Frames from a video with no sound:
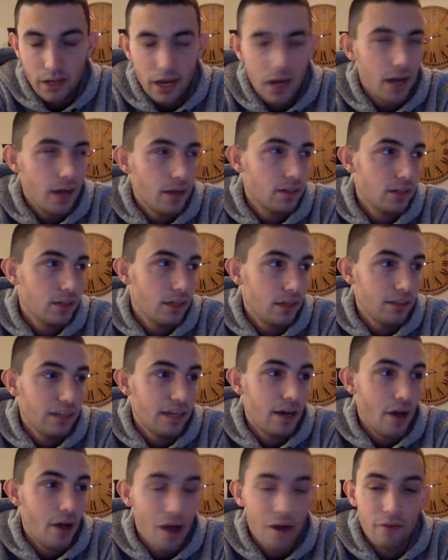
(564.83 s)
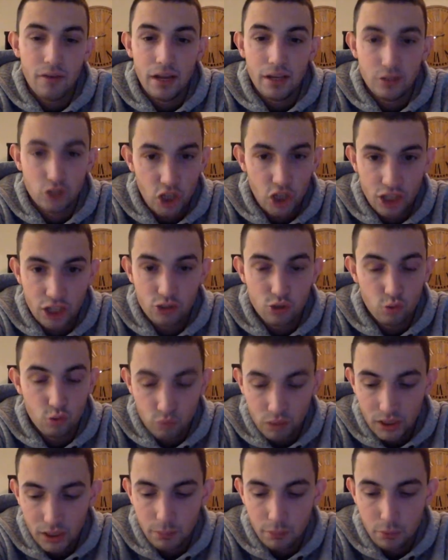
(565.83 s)
And he'll now have a chance to
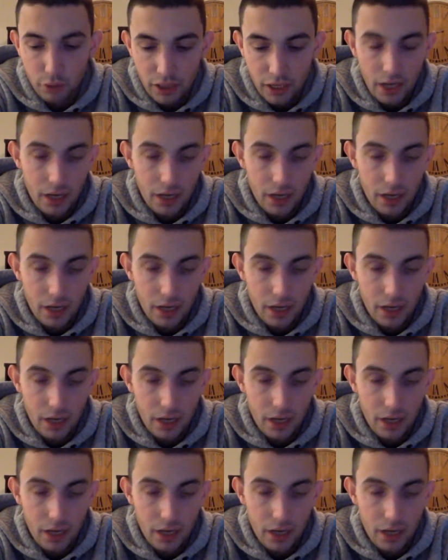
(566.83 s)
really put